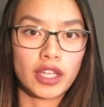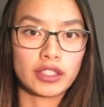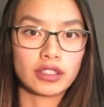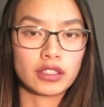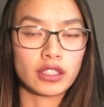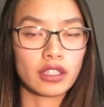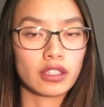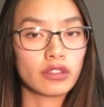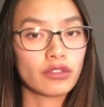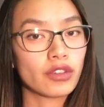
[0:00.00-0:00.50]
I
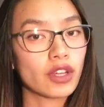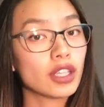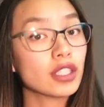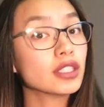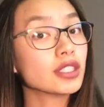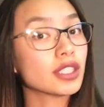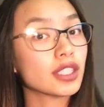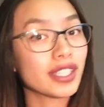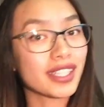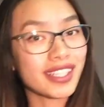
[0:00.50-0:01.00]
started
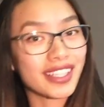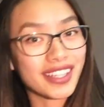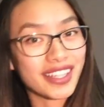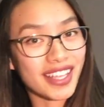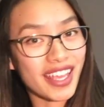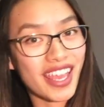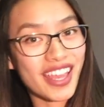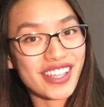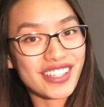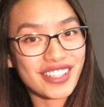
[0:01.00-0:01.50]
volunteering at the
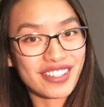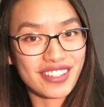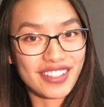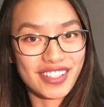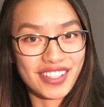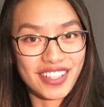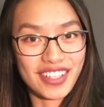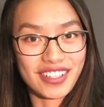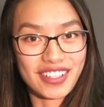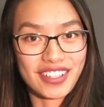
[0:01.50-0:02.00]
Cancer
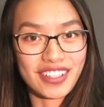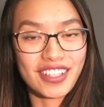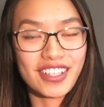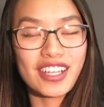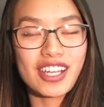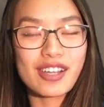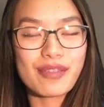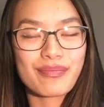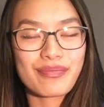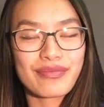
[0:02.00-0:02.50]

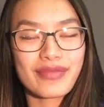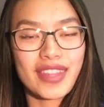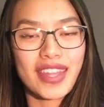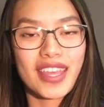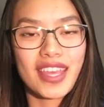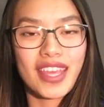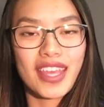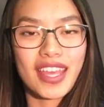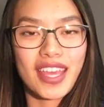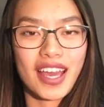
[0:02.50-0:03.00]
Center.
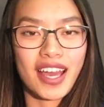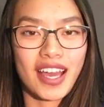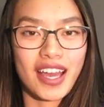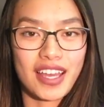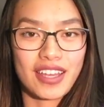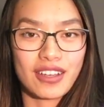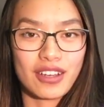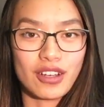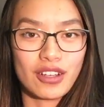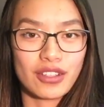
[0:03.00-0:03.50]

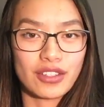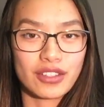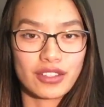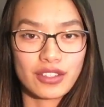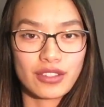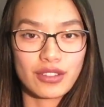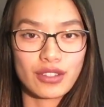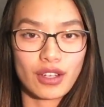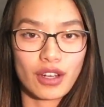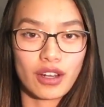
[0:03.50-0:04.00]
I
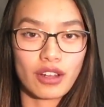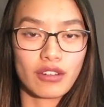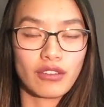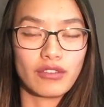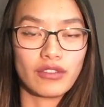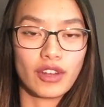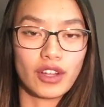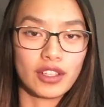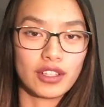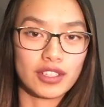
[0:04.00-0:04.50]
also started
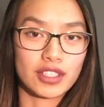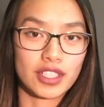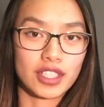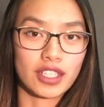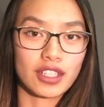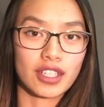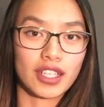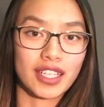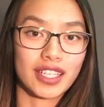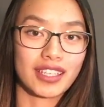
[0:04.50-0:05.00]

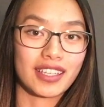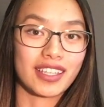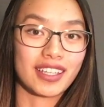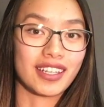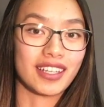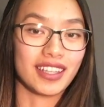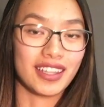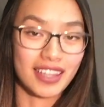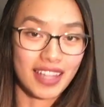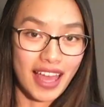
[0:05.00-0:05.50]
volunteering in
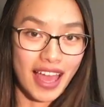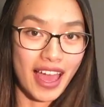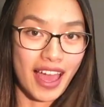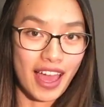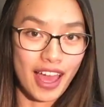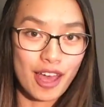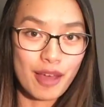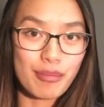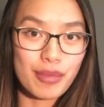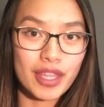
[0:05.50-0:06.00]
a
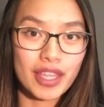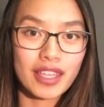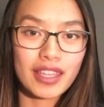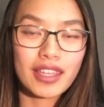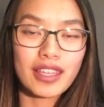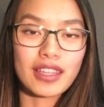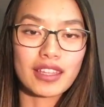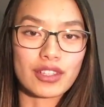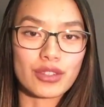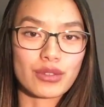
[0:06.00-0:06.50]
lab.
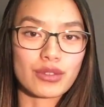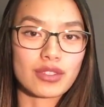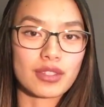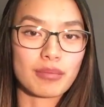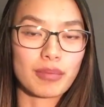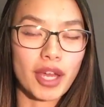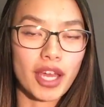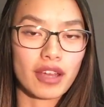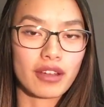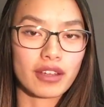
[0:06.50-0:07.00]
This was a
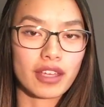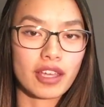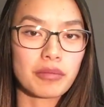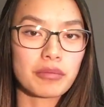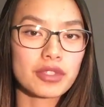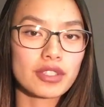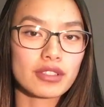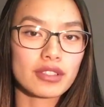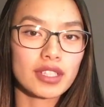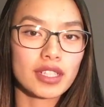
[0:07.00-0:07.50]

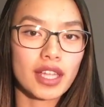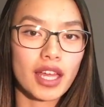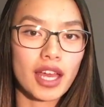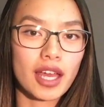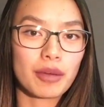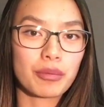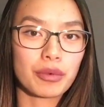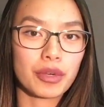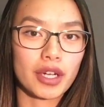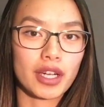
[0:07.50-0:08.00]
biochemistry
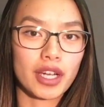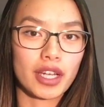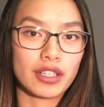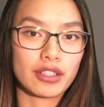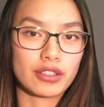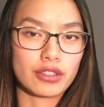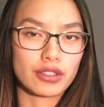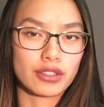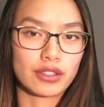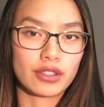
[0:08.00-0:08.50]
lab where I
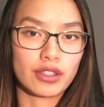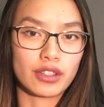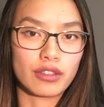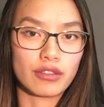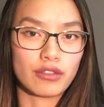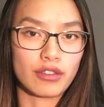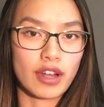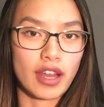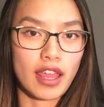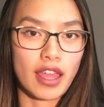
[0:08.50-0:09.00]
just sort
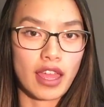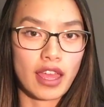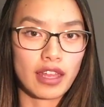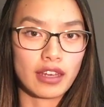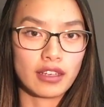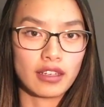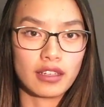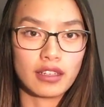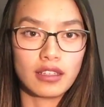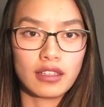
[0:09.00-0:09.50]
of
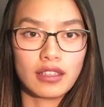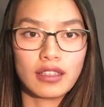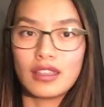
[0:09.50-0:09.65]
ran